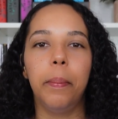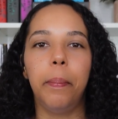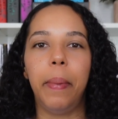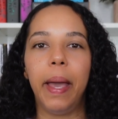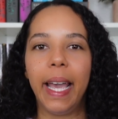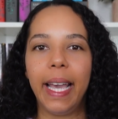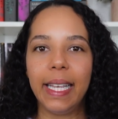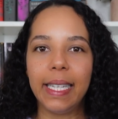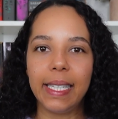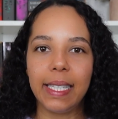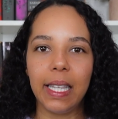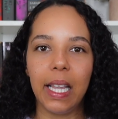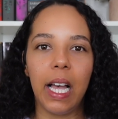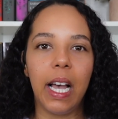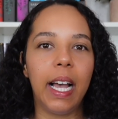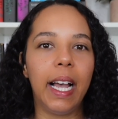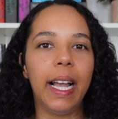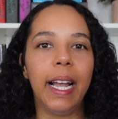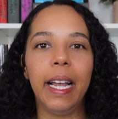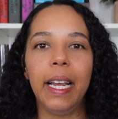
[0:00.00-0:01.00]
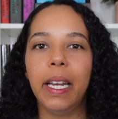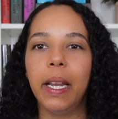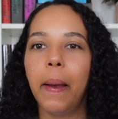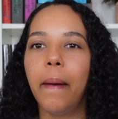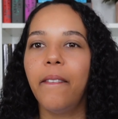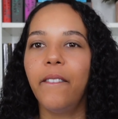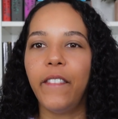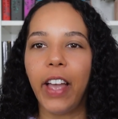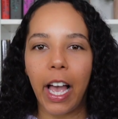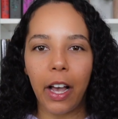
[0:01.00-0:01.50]
baseline
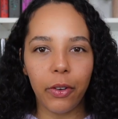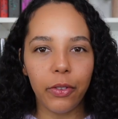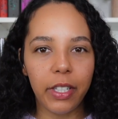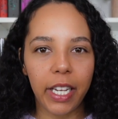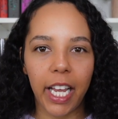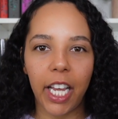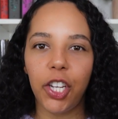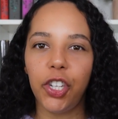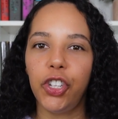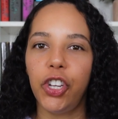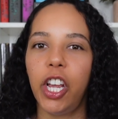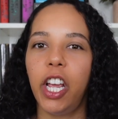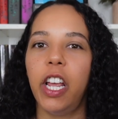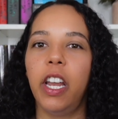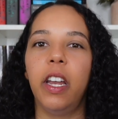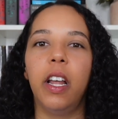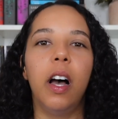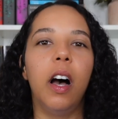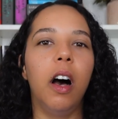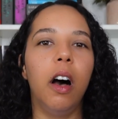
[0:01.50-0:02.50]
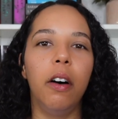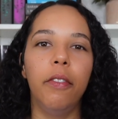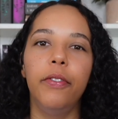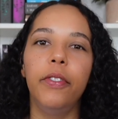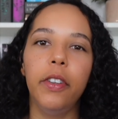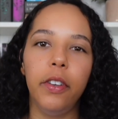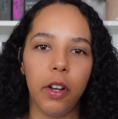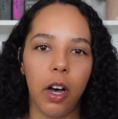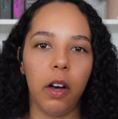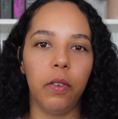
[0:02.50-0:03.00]
foundation of
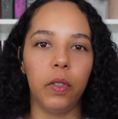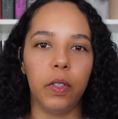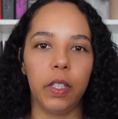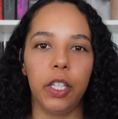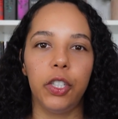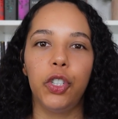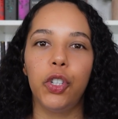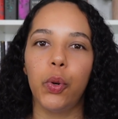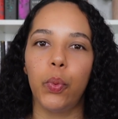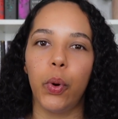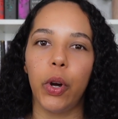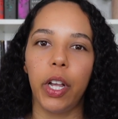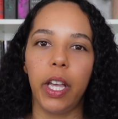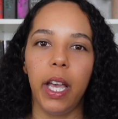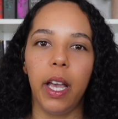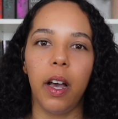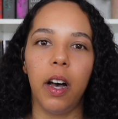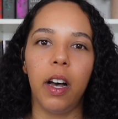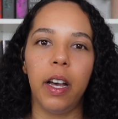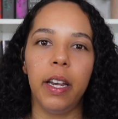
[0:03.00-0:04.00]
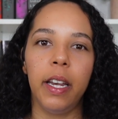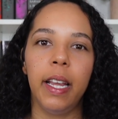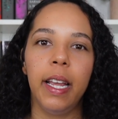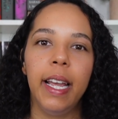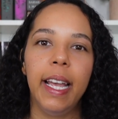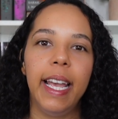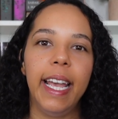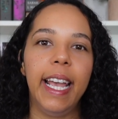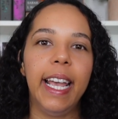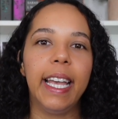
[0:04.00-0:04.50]
the novel that you're working on.
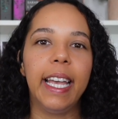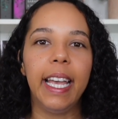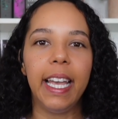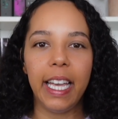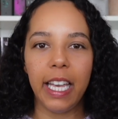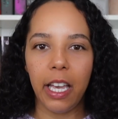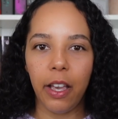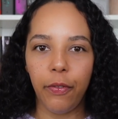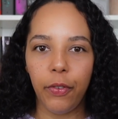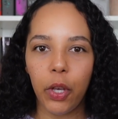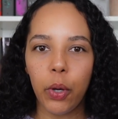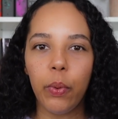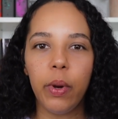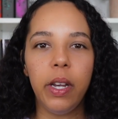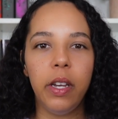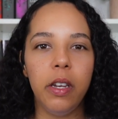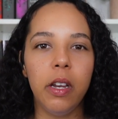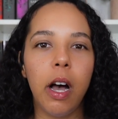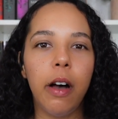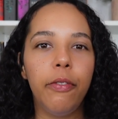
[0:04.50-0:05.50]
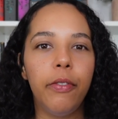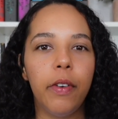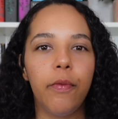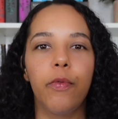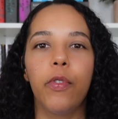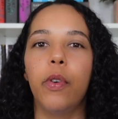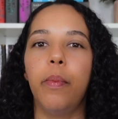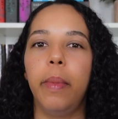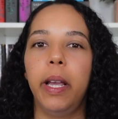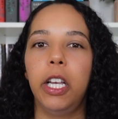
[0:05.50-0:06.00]
It can give you enough
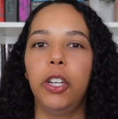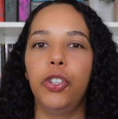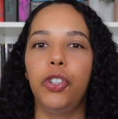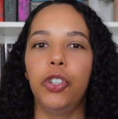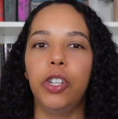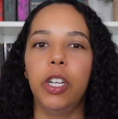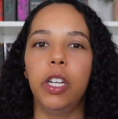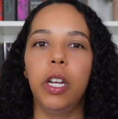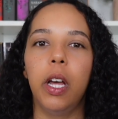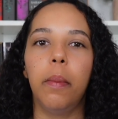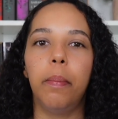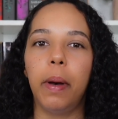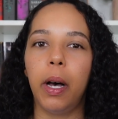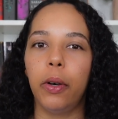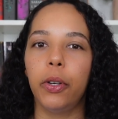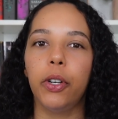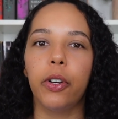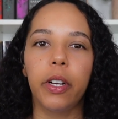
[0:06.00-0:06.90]
information about your